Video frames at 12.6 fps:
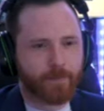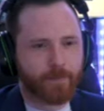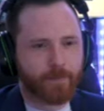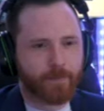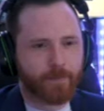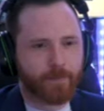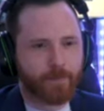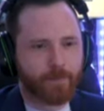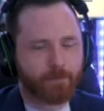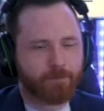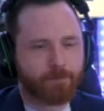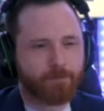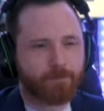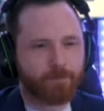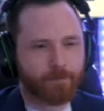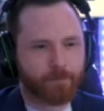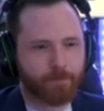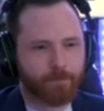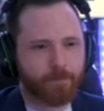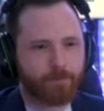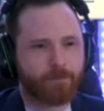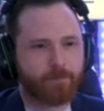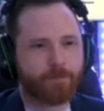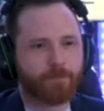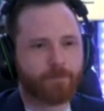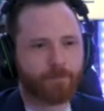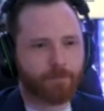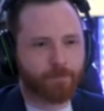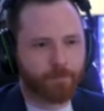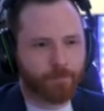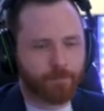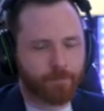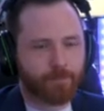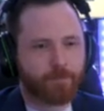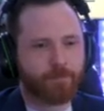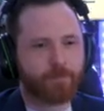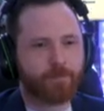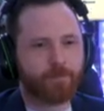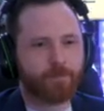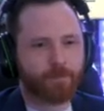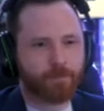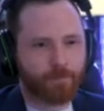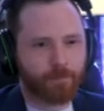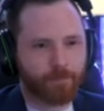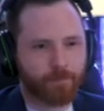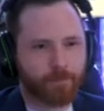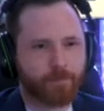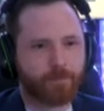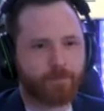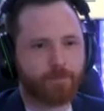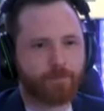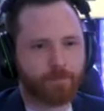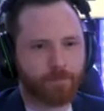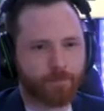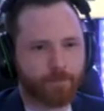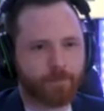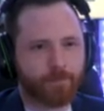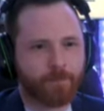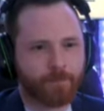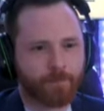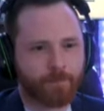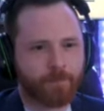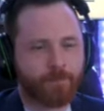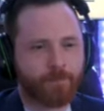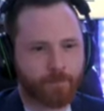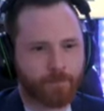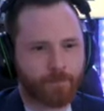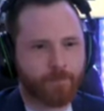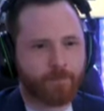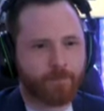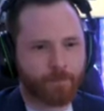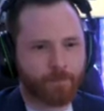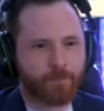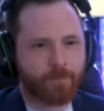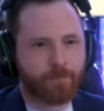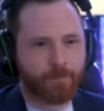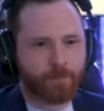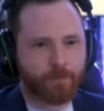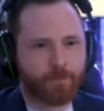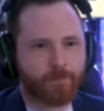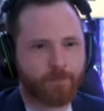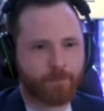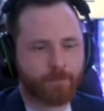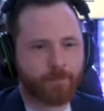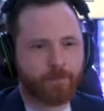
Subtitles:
The person shown says nothing.